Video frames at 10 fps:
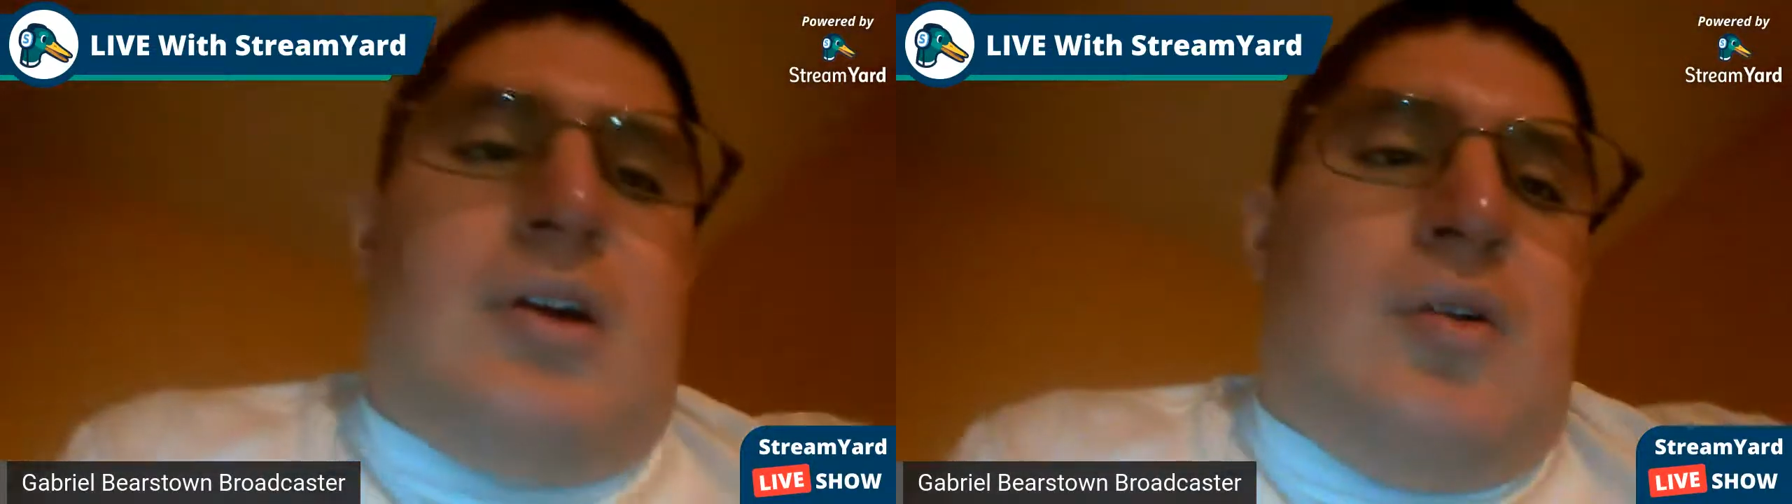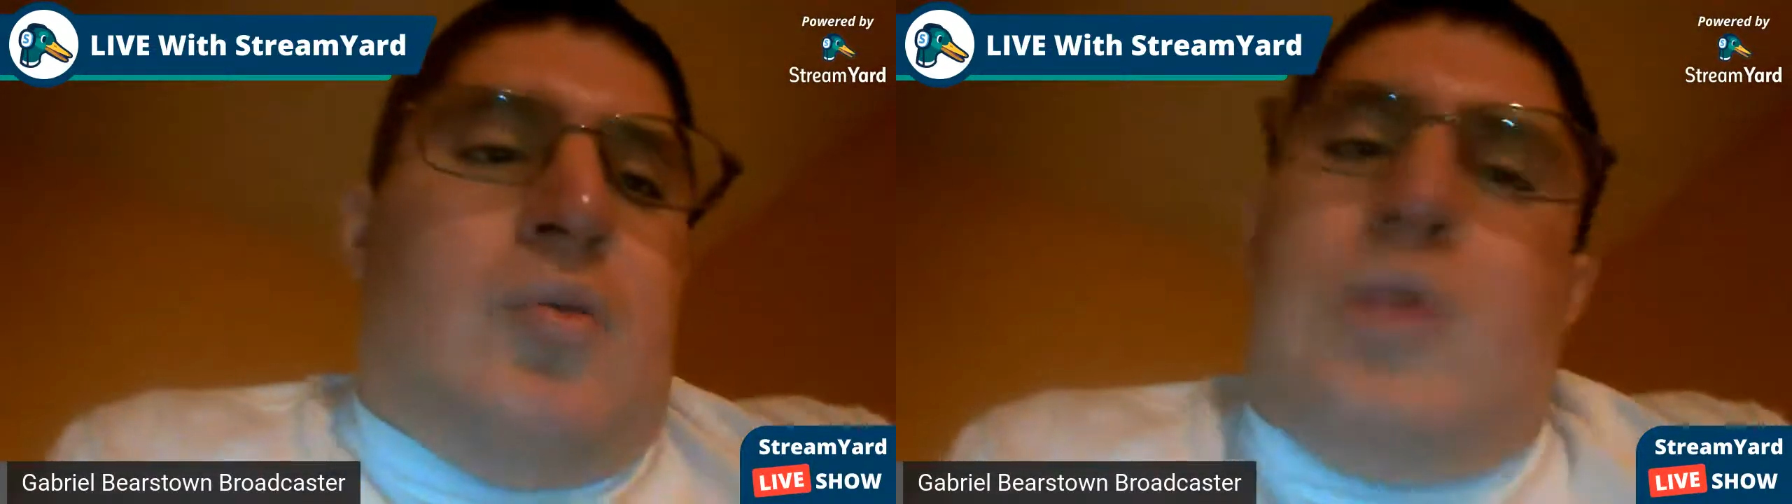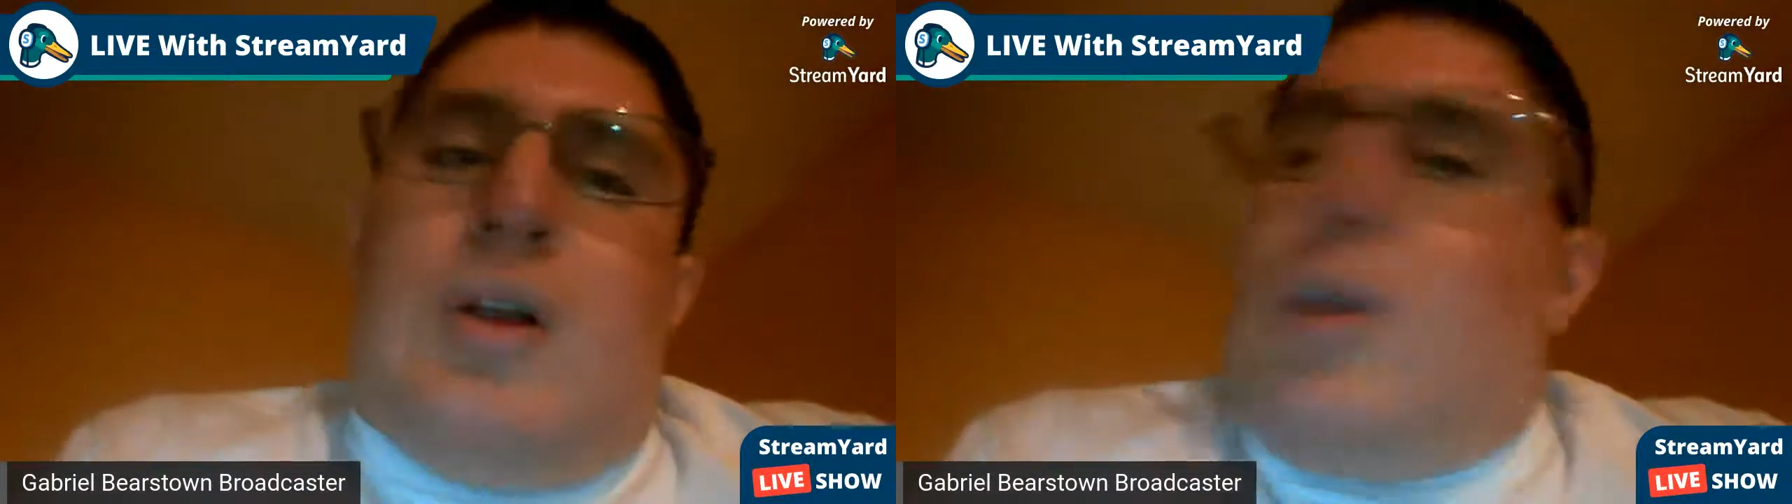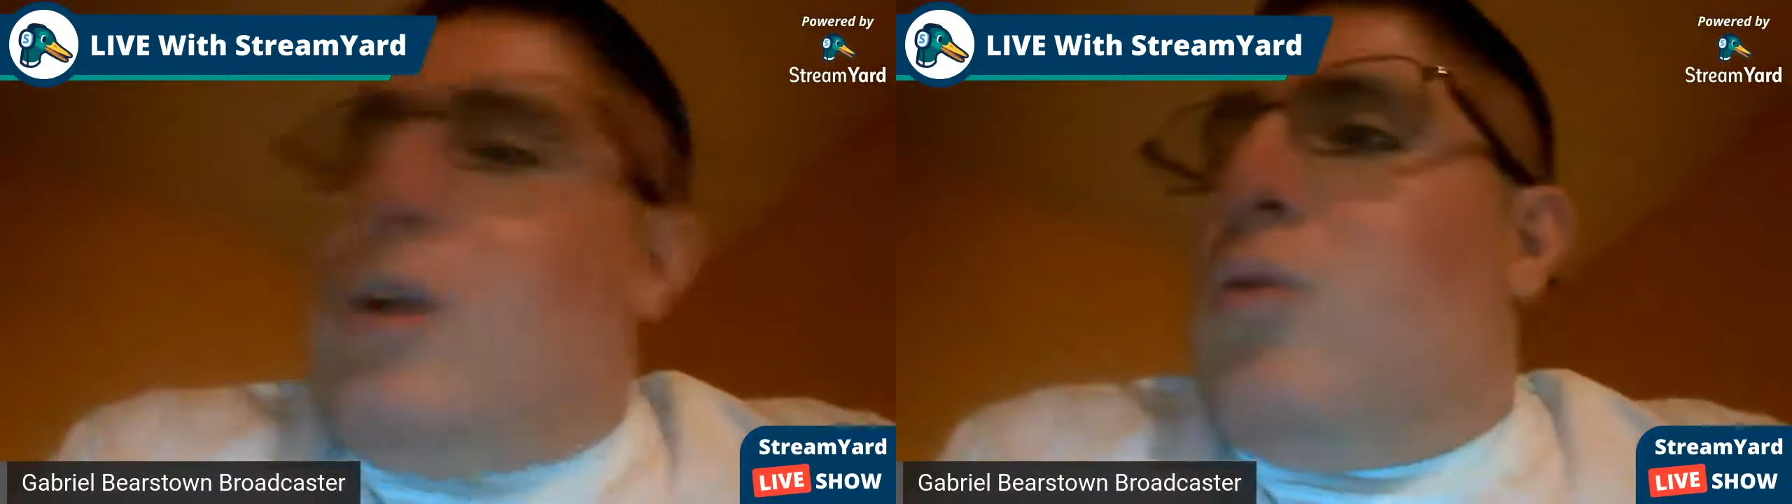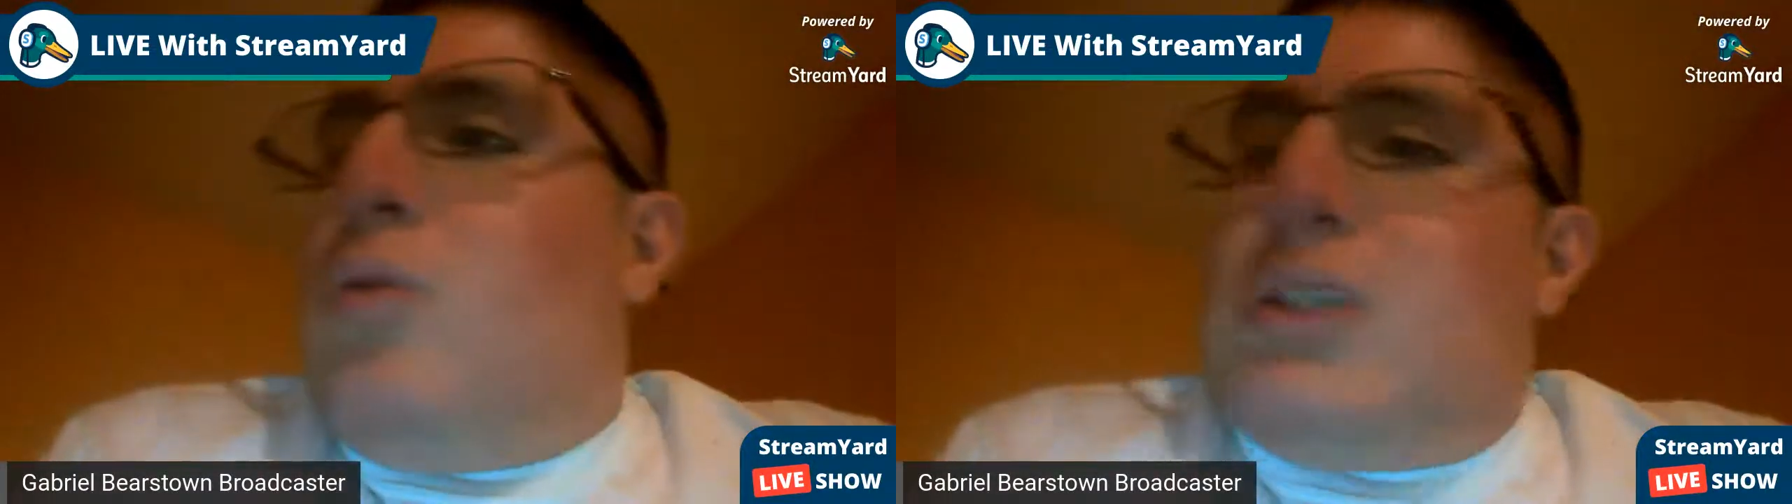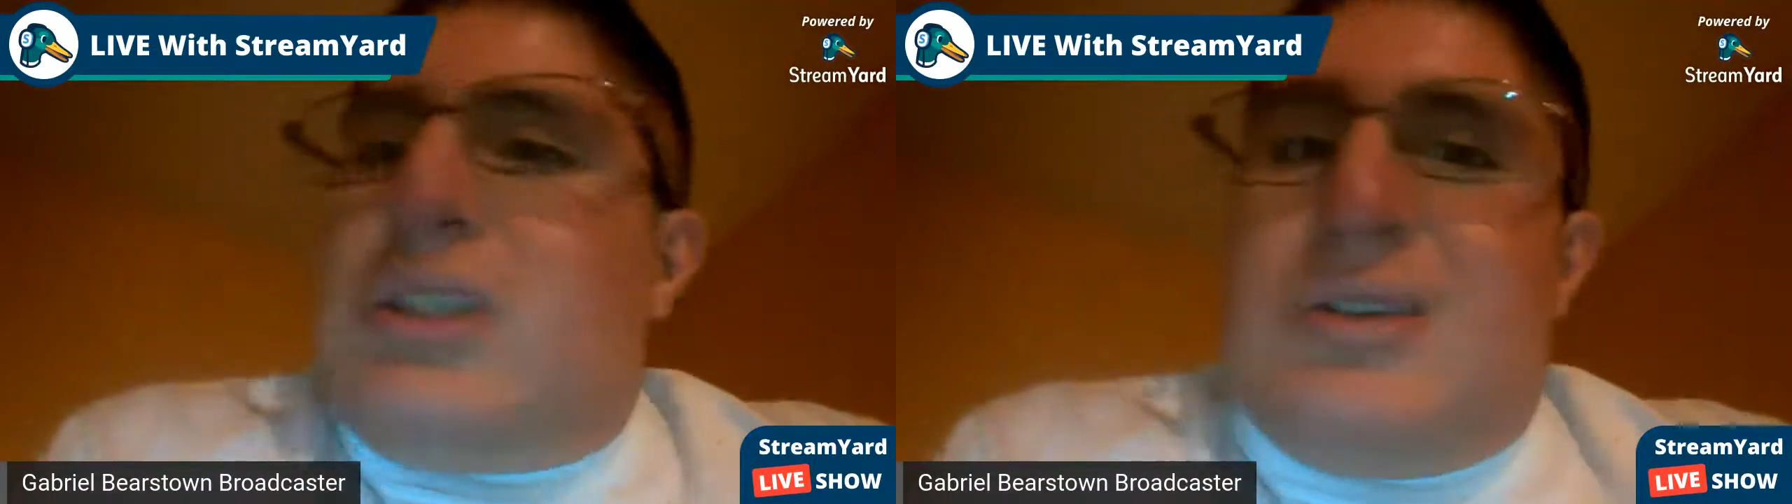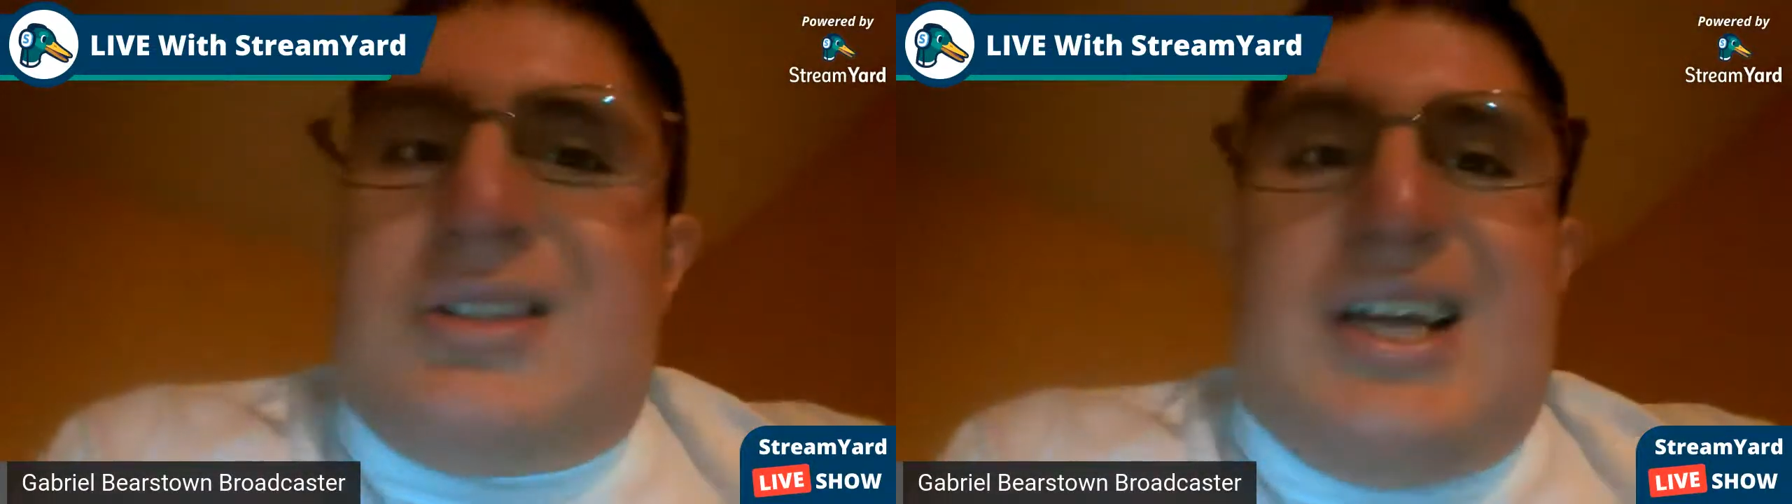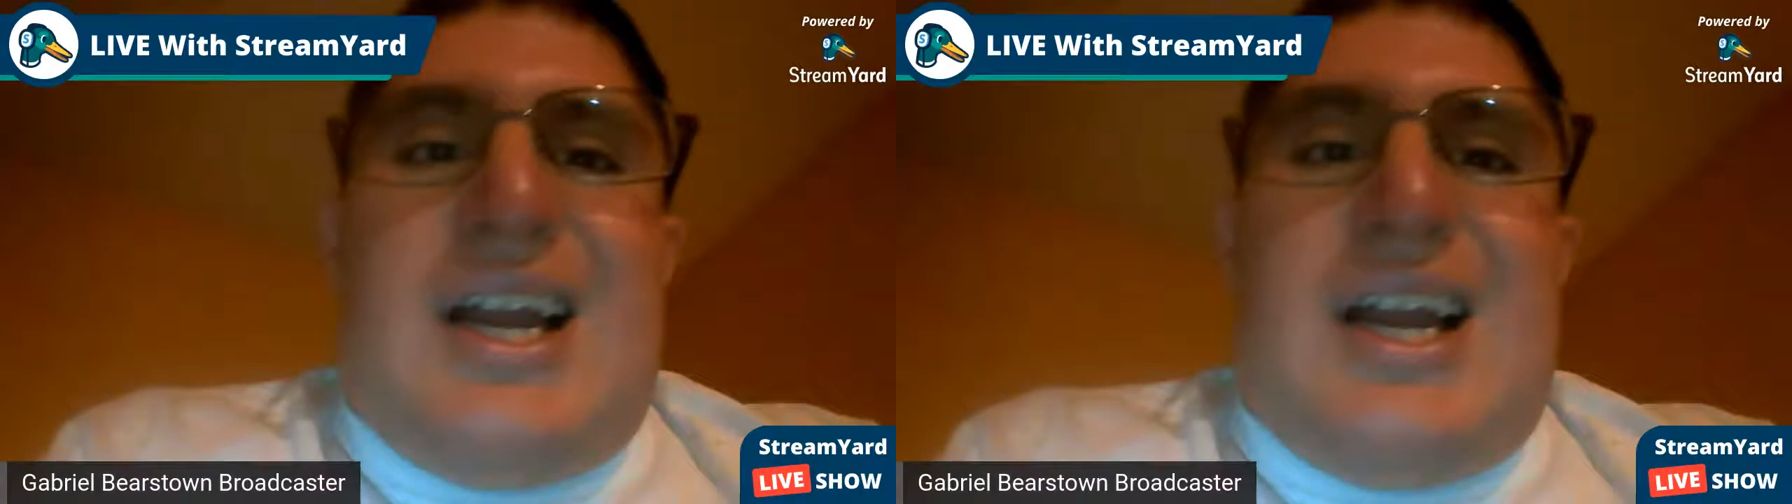have to do World Series.